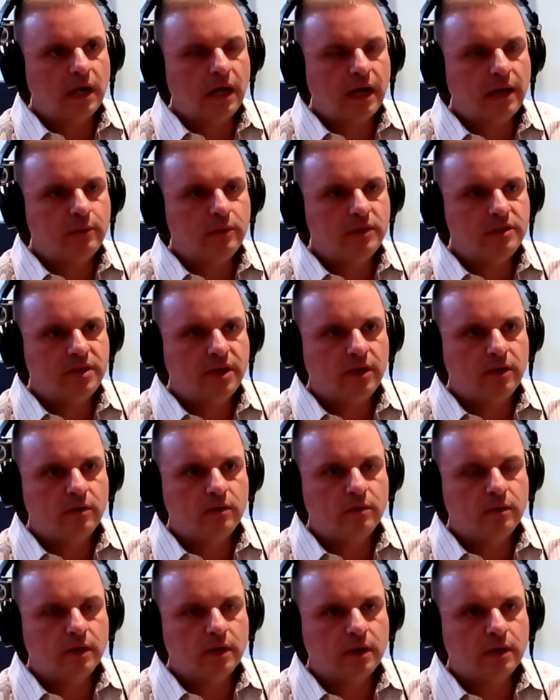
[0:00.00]
I would
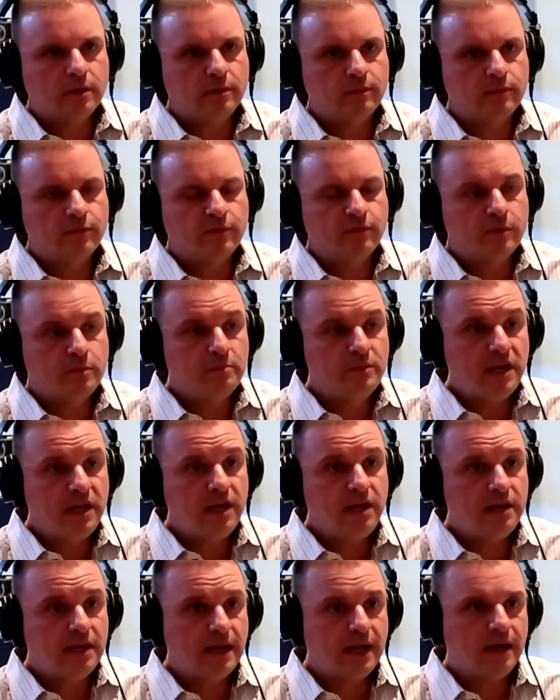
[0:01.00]
tell, for
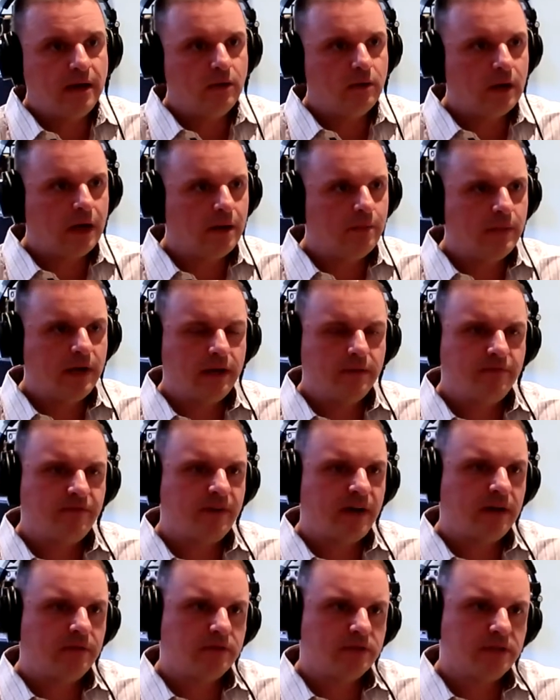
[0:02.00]
me now, I'm at
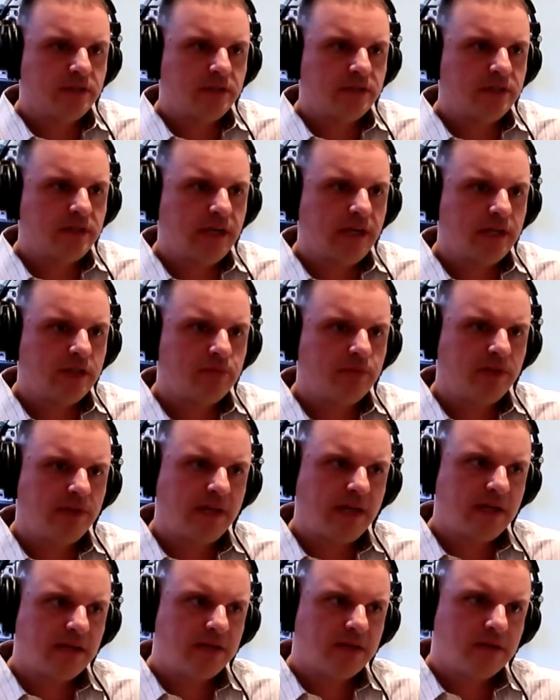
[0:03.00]
5 or 6 days, but
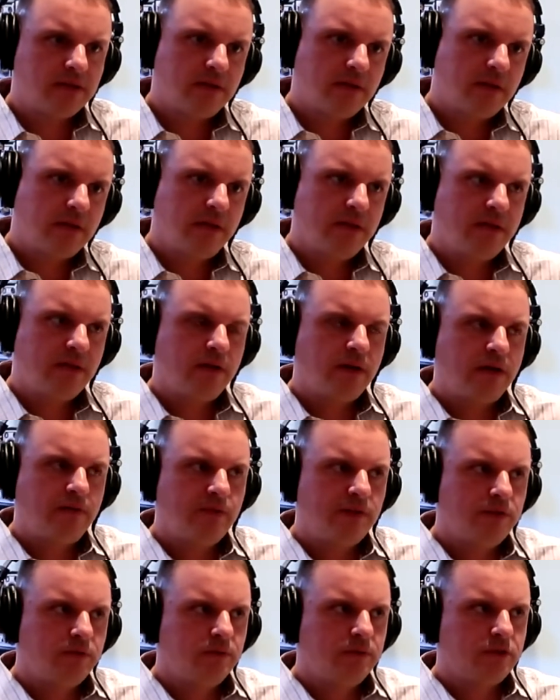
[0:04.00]
that's, I've
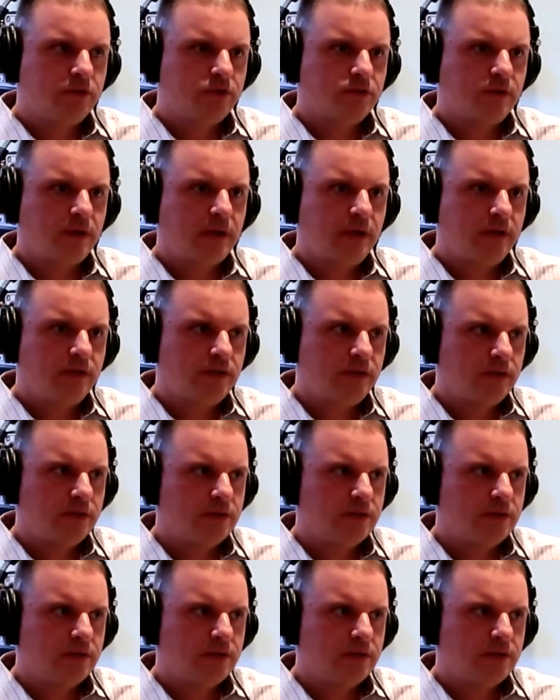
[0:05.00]
been doing the strategy.